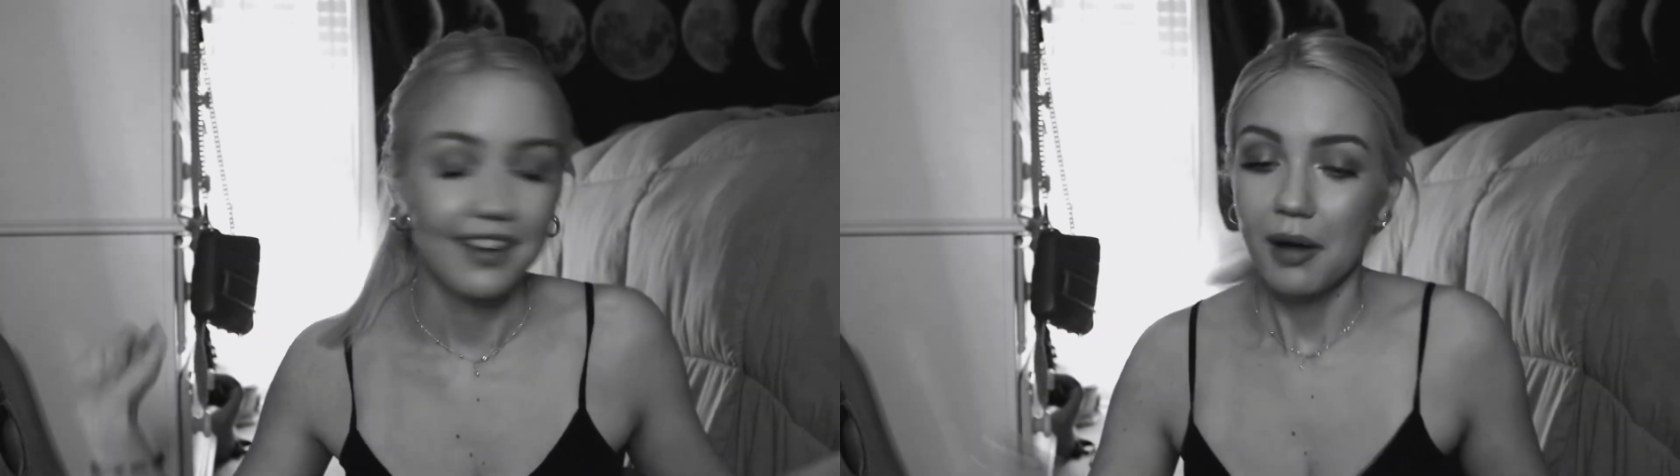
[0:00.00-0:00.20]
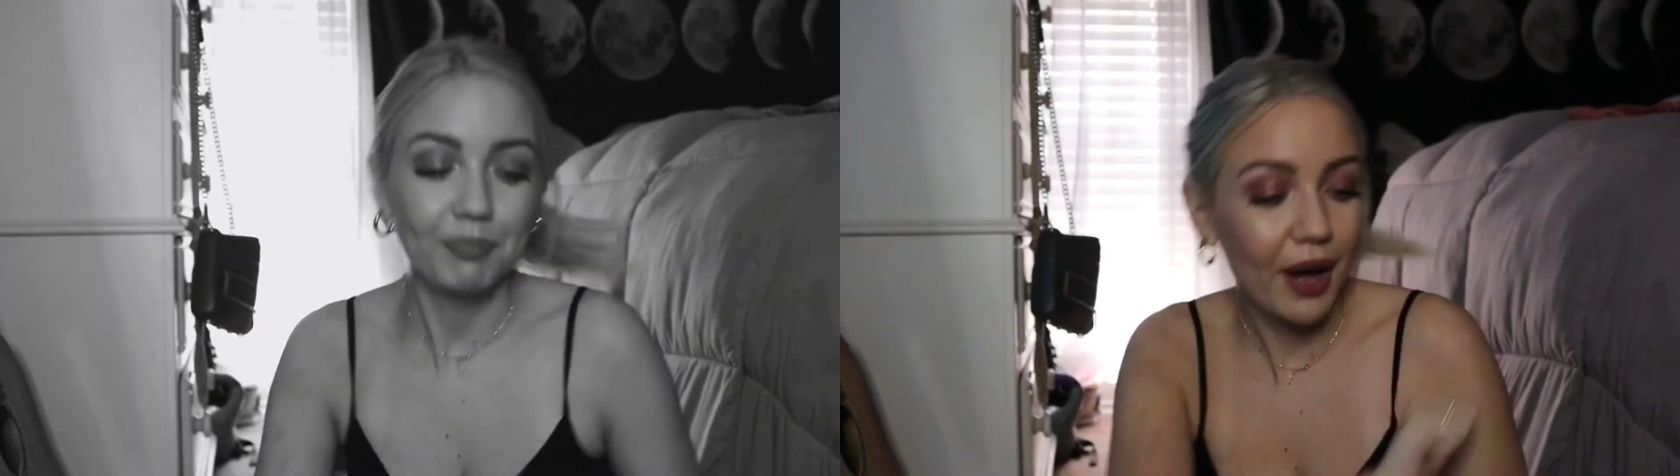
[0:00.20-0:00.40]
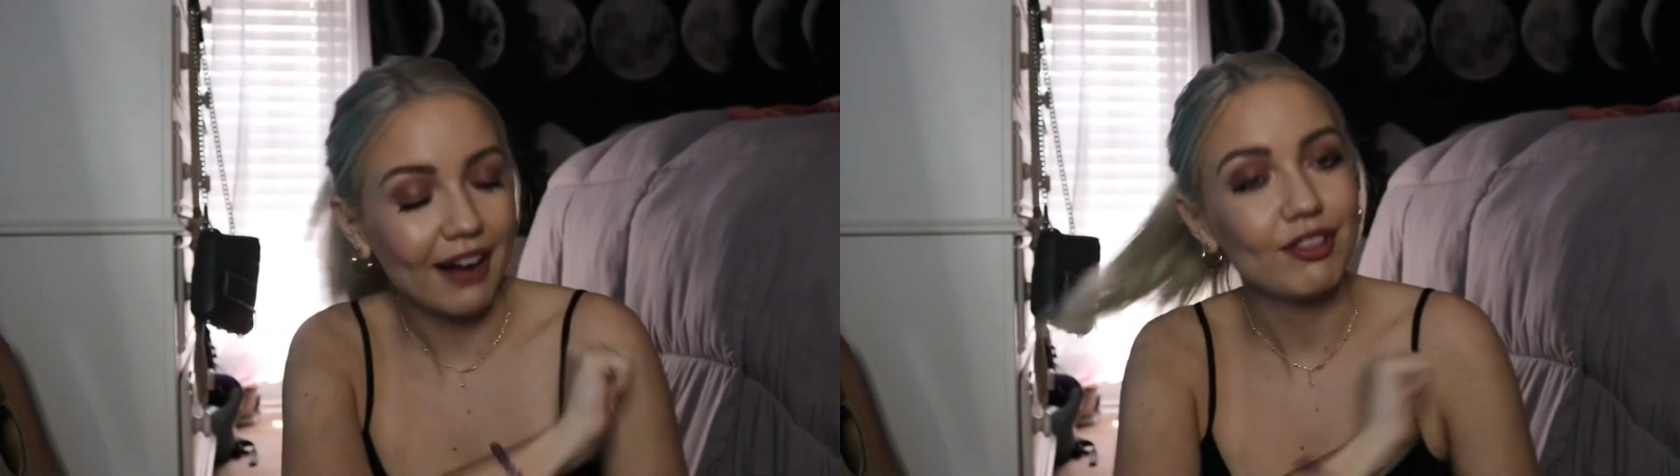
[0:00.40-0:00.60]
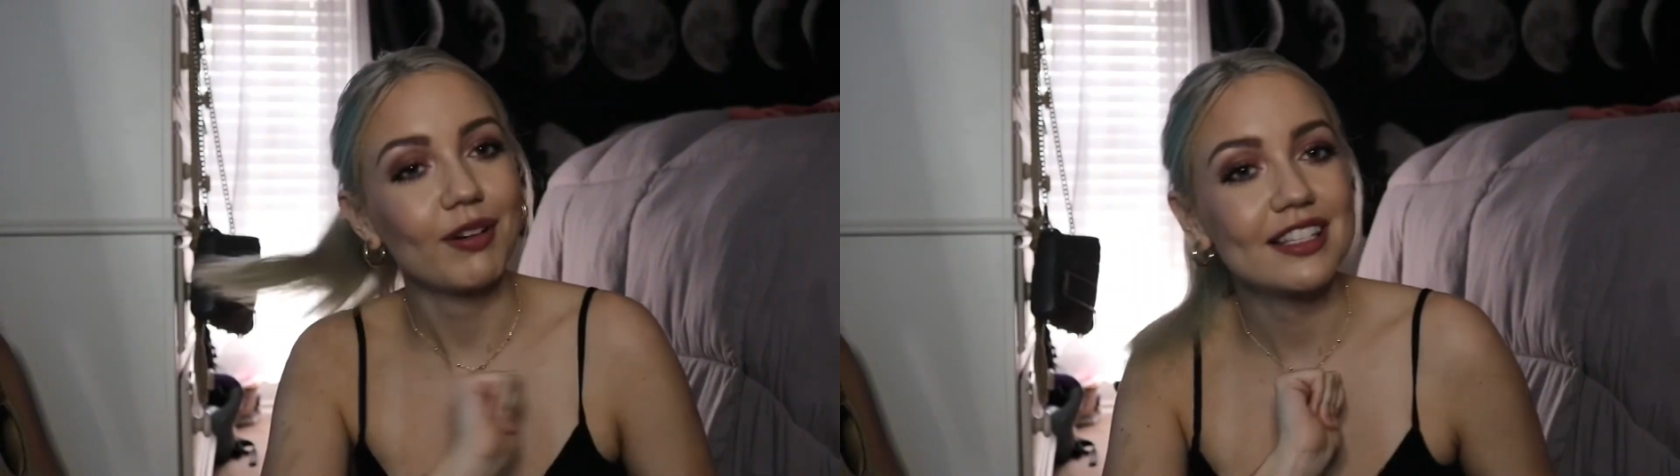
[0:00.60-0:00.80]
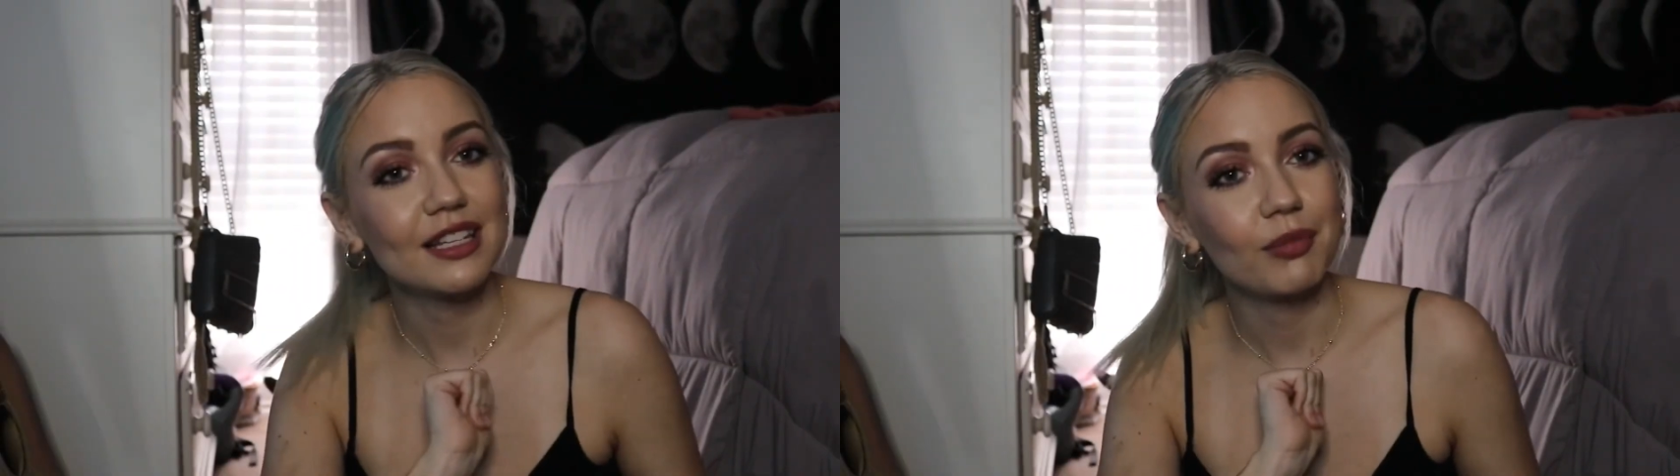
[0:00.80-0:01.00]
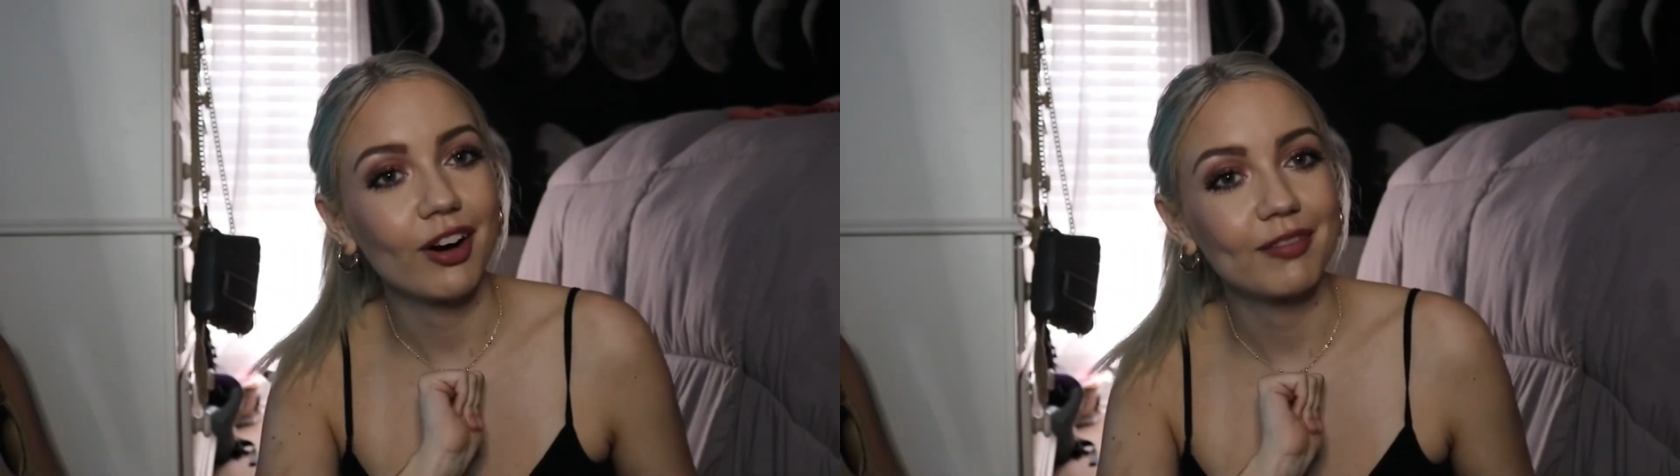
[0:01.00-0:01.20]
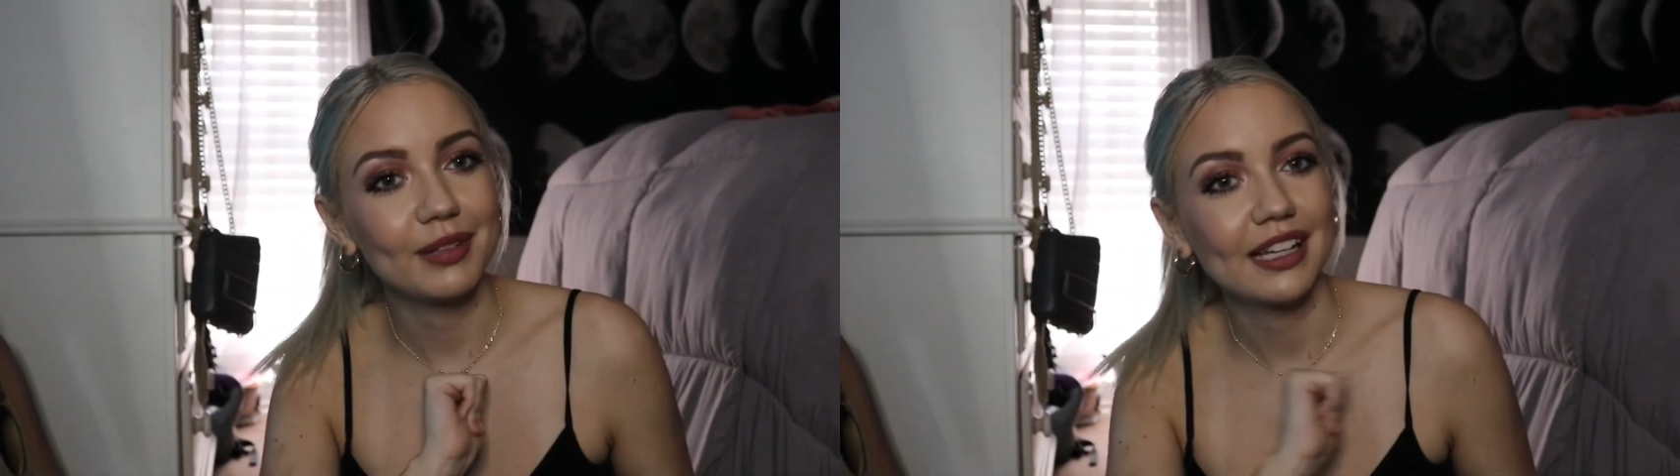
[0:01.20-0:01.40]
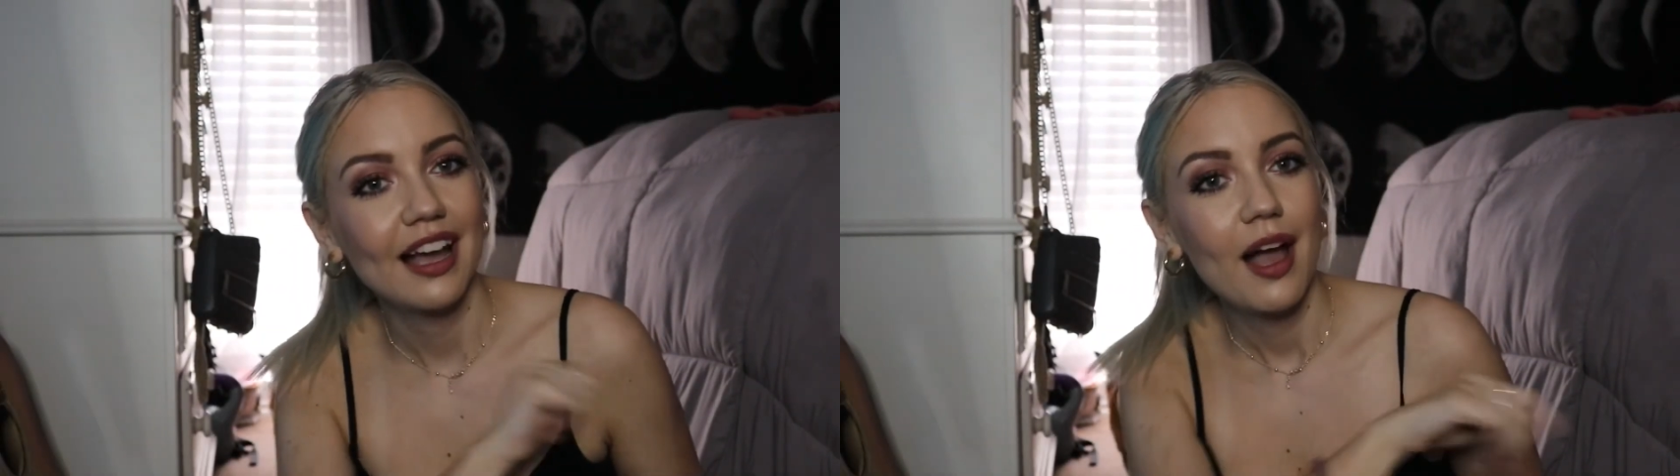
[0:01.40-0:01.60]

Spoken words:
But if you want to see more of me,